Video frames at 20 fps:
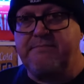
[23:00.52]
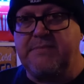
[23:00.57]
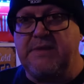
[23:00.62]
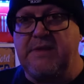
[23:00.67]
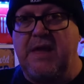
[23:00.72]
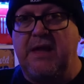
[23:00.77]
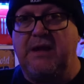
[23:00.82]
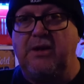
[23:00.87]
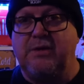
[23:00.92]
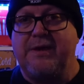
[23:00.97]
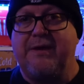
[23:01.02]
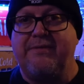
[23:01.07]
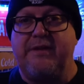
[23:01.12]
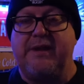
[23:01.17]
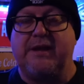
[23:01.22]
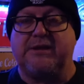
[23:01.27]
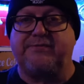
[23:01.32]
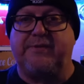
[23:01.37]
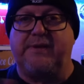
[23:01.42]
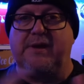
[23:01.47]
yeah, look out the
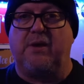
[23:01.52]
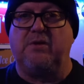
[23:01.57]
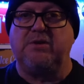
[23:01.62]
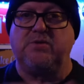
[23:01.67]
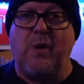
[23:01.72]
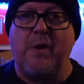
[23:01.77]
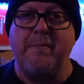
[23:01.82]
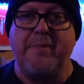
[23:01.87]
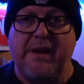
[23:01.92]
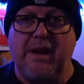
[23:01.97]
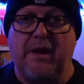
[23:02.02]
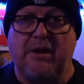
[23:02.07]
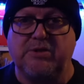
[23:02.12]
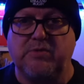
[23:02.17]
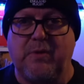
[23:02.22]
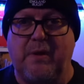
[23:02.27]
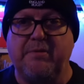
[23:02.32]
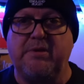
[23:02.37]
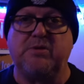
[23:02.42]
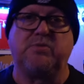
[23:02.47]
next video. It won't be the last
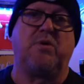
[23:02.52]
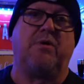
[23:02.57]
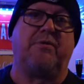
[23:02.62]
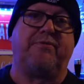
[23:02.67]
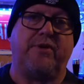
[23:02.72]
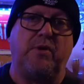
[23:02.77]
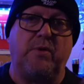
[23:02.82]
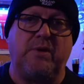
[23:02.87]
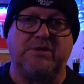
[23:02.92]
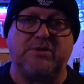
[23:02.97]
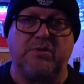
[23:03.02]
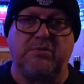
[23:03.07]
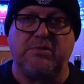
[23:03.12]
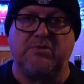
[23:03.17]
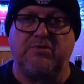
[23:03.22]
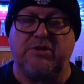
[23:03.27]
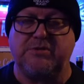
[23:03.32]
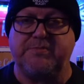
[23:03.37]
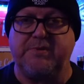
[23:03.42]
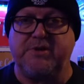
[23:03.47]
one because we've got a few weeks till
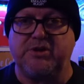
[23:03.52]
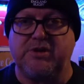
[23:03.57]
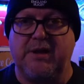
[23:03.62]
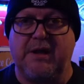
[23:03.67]
Christmas